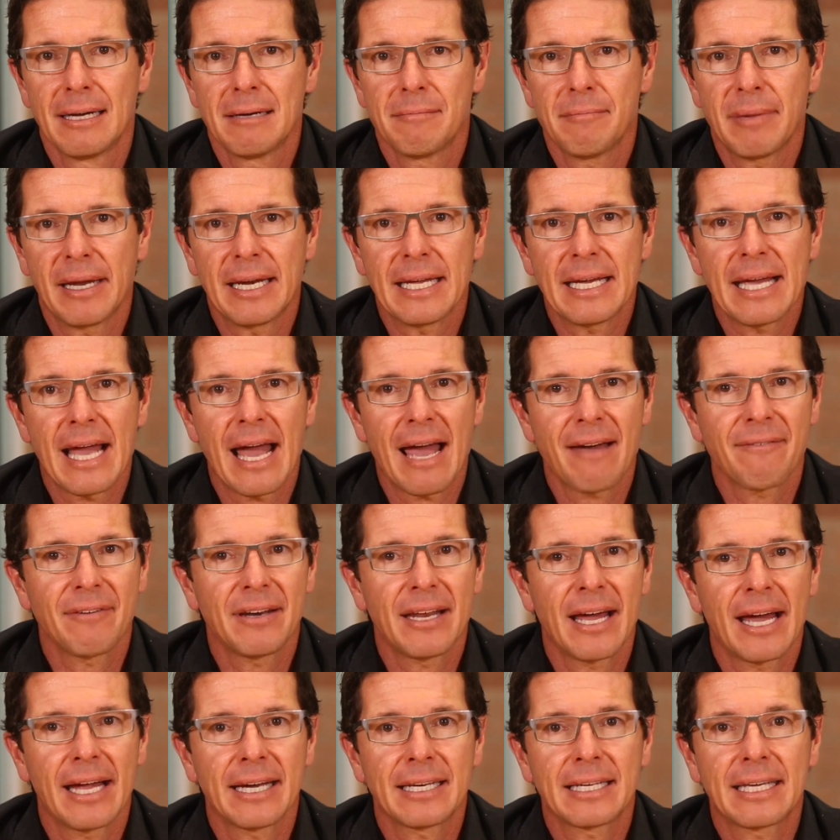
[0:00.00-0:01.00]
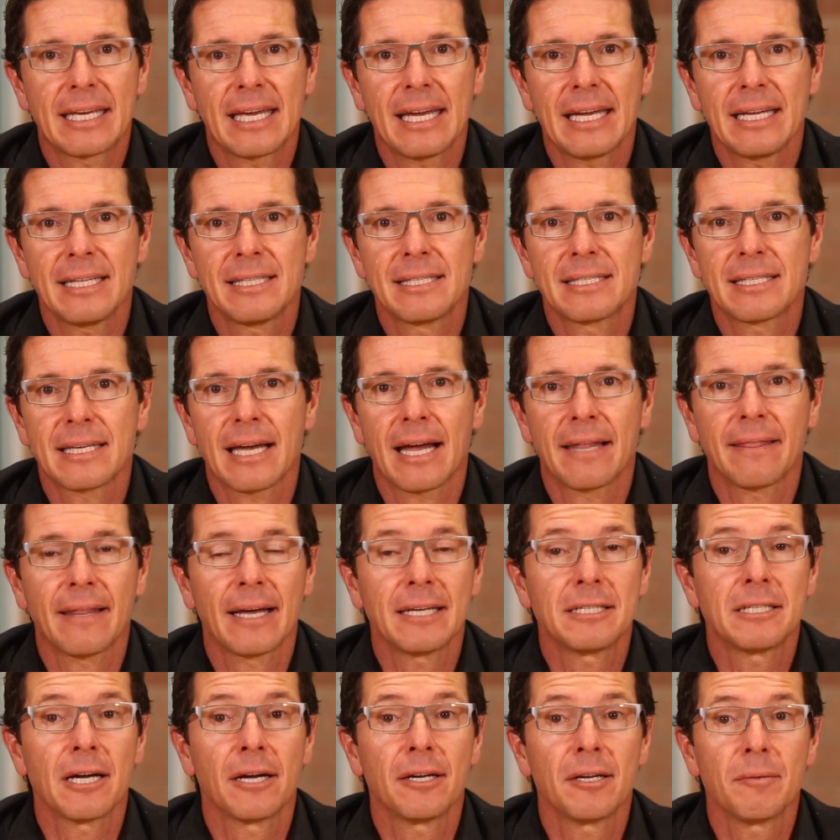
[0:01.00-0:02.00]
Many haven't had kids and
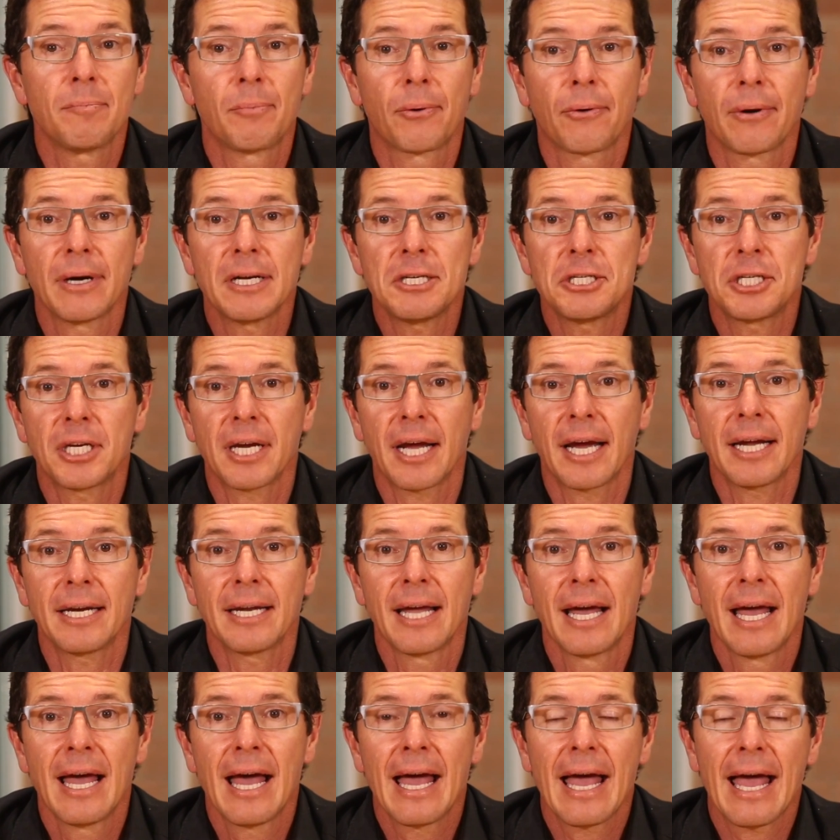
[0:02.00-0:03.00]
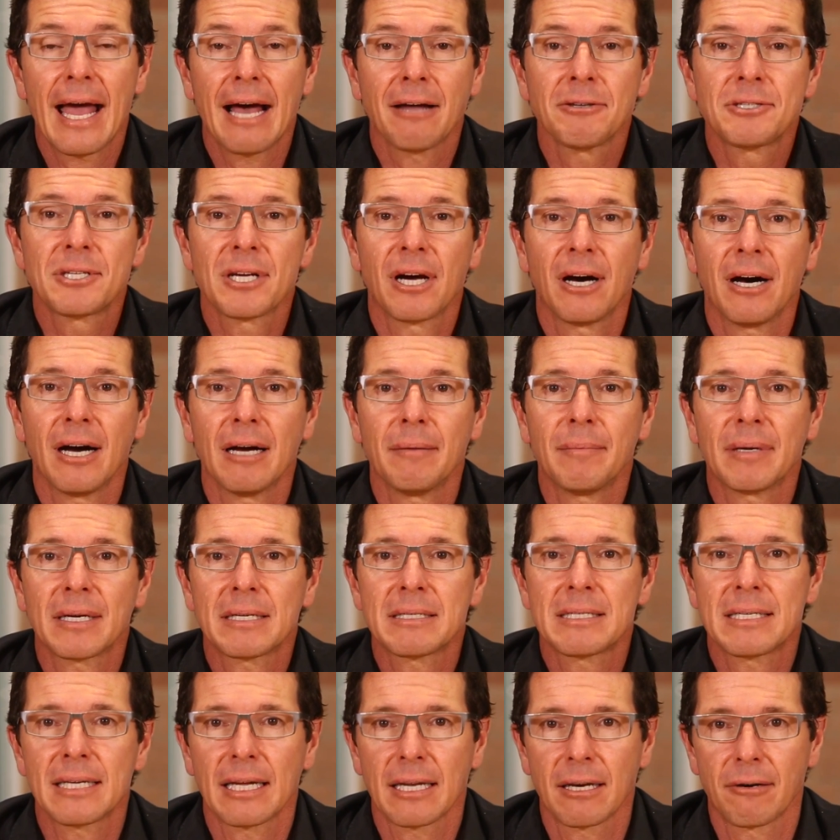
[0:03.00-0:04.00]
they don't appreciate how time
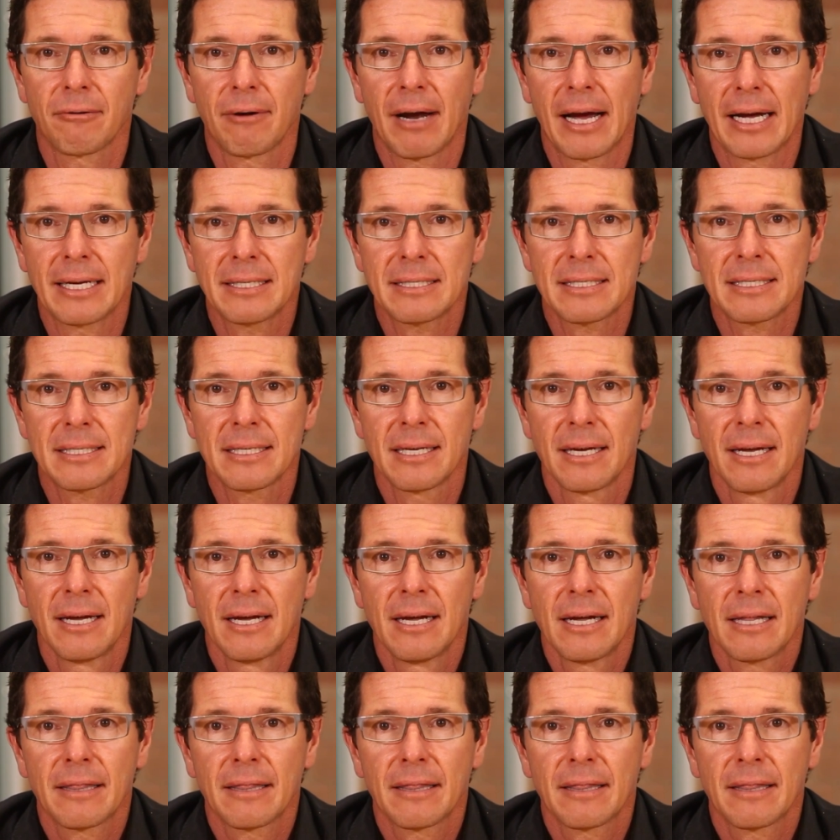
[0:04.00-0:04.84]
accelerates.